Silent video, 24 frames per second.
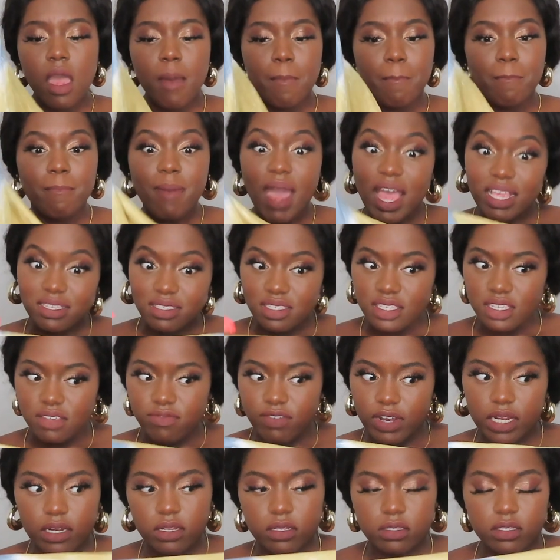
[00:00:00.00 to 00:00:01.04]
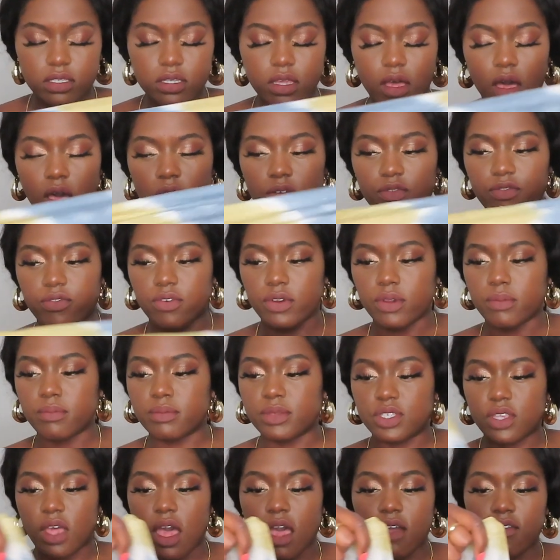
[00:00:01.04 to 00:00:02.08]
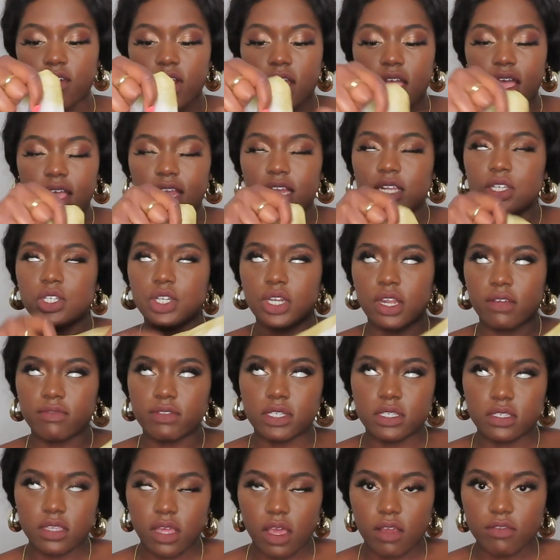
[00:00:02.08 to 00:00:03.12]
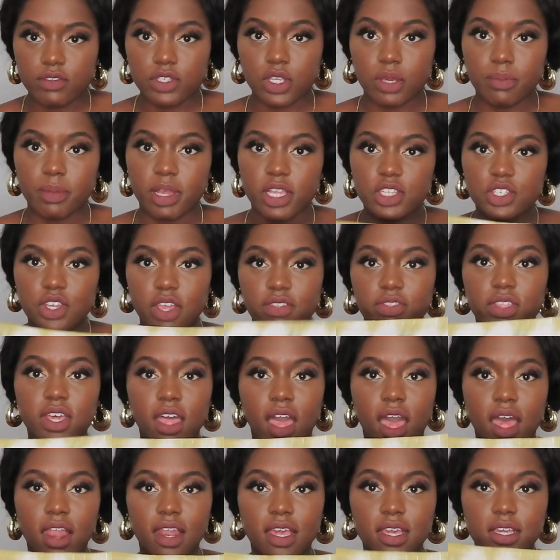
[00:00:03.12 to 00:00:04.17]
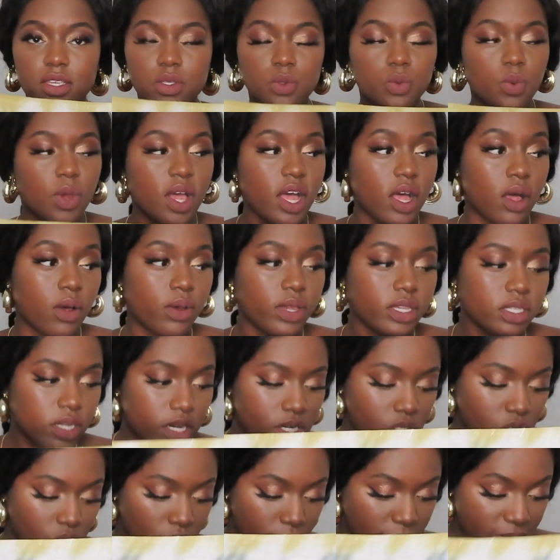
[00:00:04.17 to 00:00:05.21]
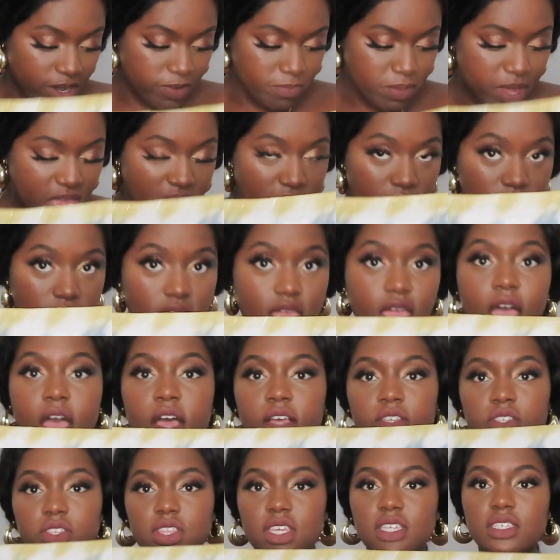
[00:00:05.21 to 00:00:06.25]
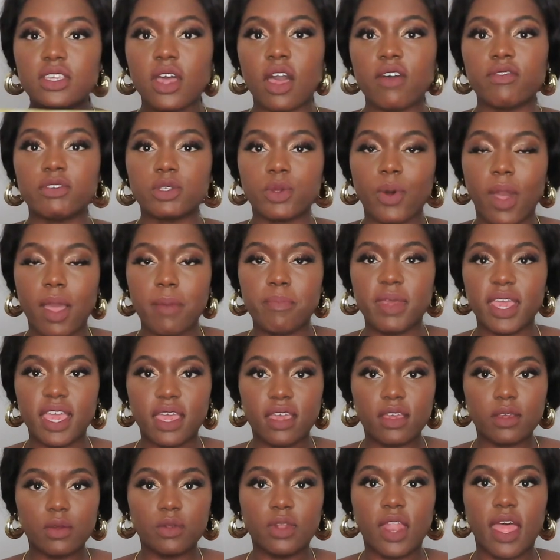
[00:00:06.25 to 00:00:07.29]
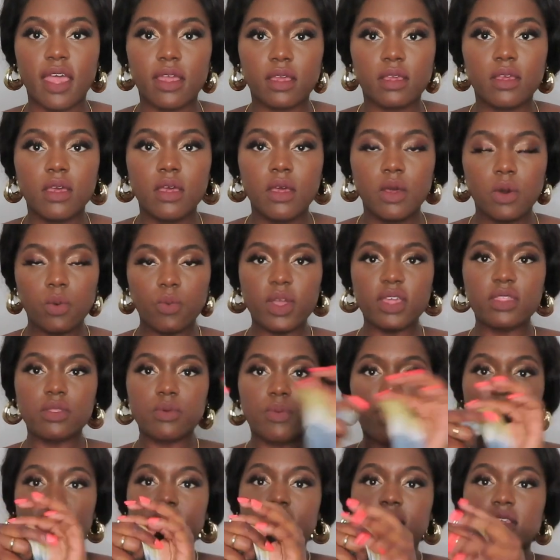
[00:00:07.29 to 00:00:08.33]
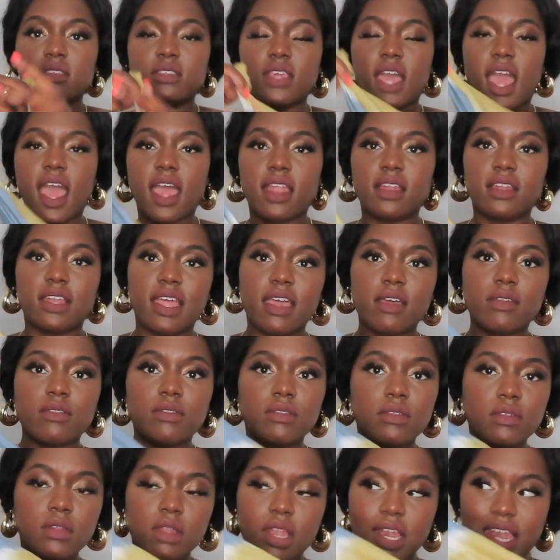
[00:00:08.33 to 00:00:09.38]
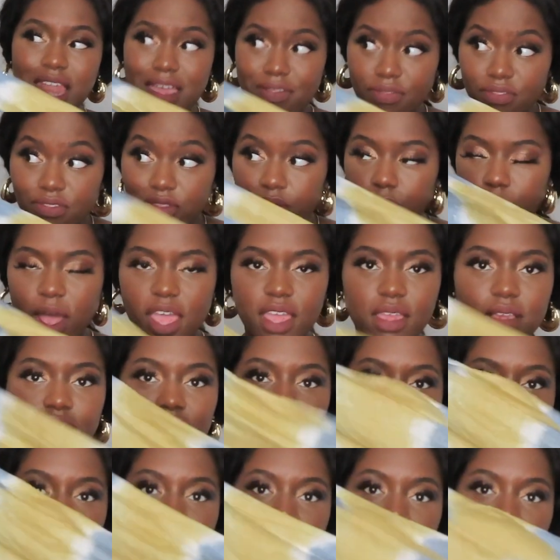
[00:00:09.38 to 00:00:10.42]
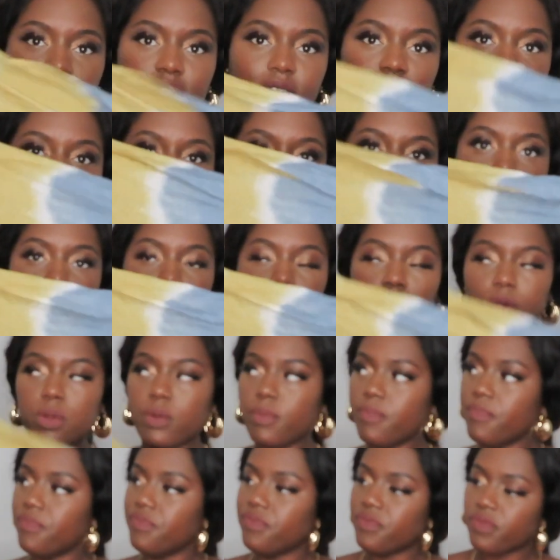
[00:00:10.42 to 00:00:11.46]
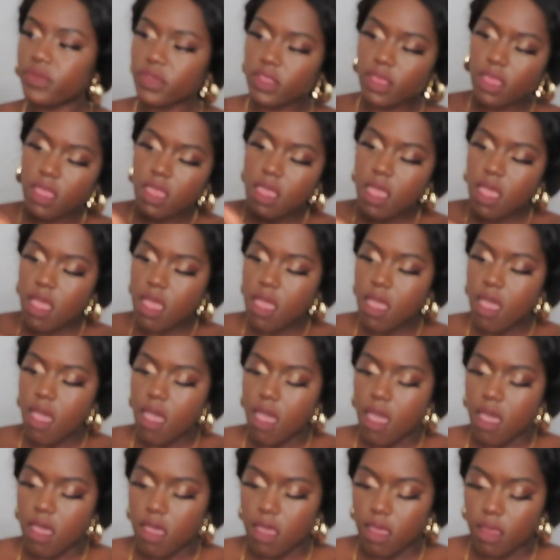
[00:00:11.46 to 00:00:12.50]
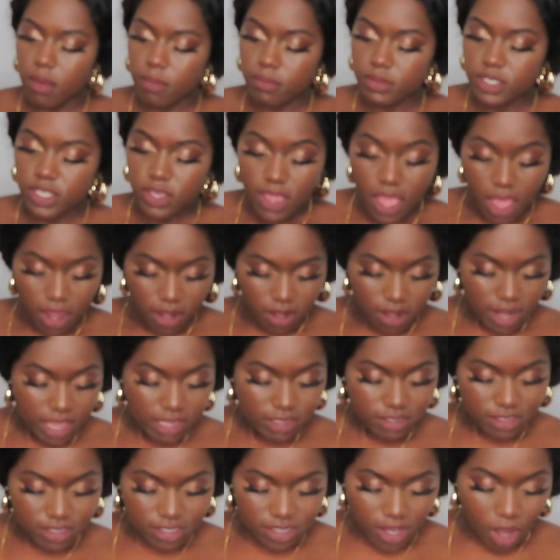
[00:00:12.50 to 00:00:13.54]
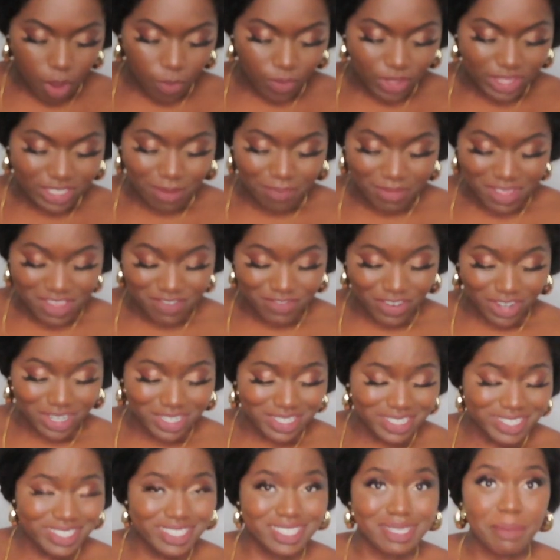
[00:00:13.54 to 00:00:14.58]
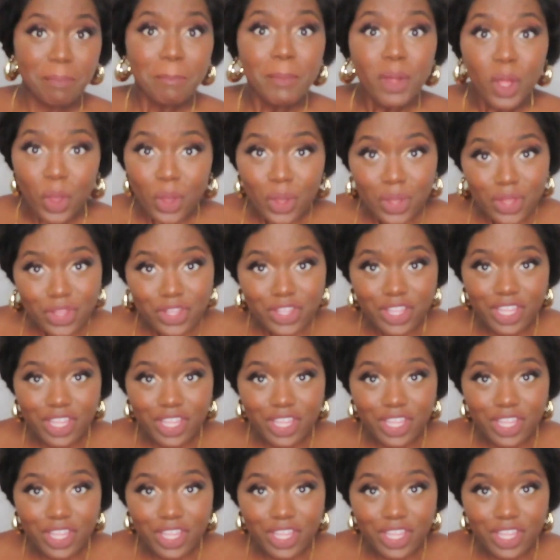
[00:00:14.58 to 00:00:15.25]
massive linen scarf from Zara. I literally love this scarf so much, and the colour as well is literally a bit of me. So this scarf is quite big, like widthways and lengthways, it's like double. So yeah, let's start with something very simple.